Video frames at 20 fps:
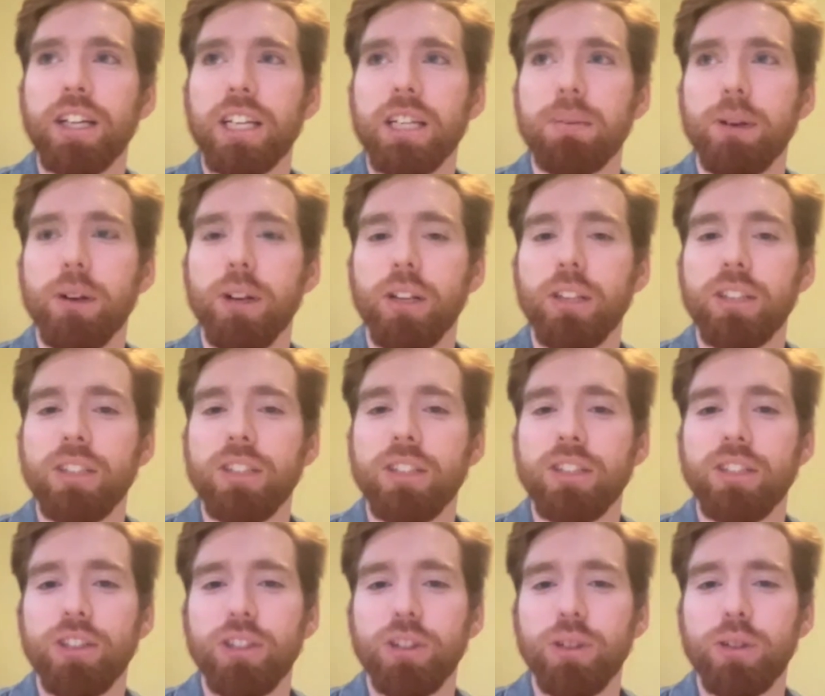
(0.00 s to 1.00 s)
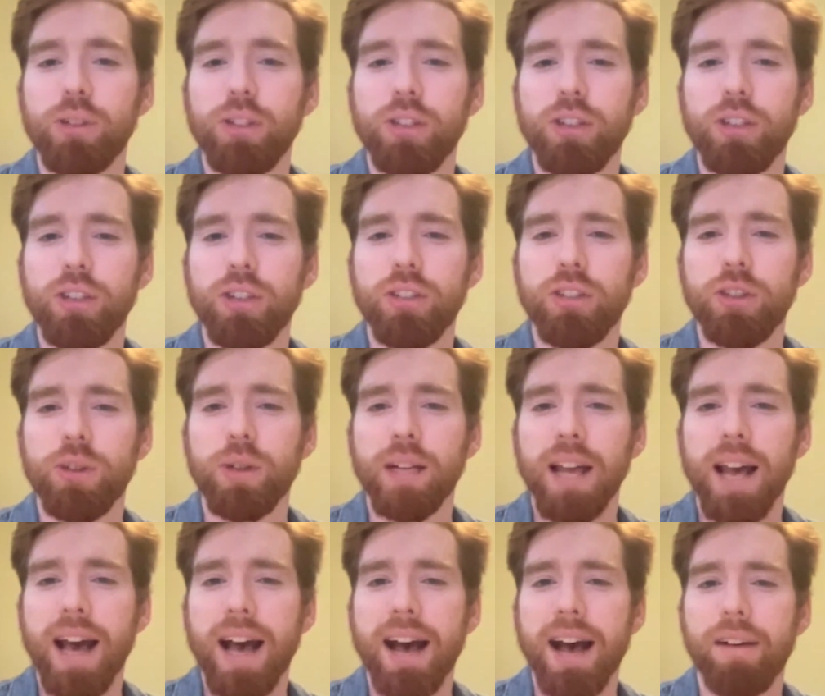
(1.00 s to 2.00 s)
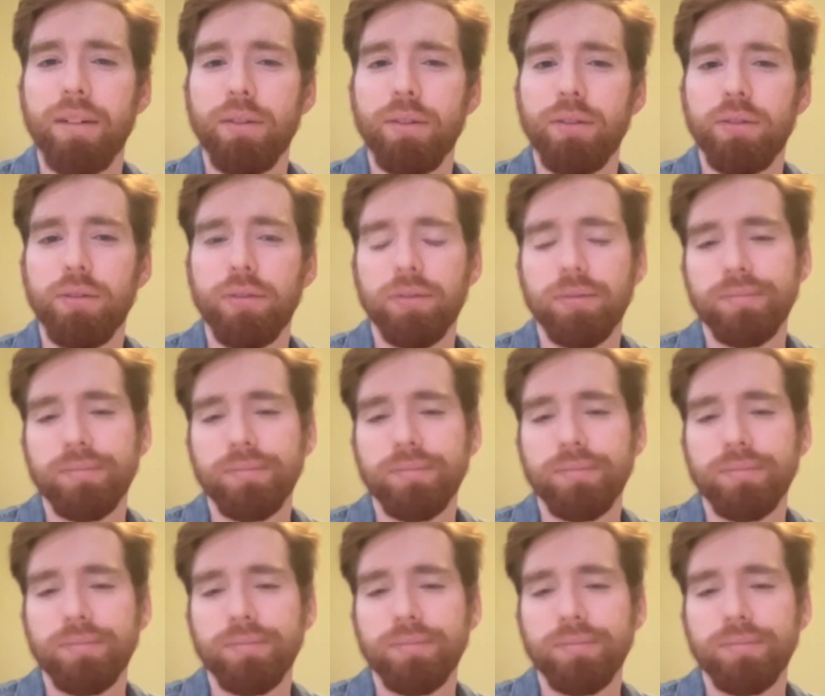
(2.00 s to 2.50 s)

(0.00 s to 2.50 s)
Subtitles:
experiences to users, you can have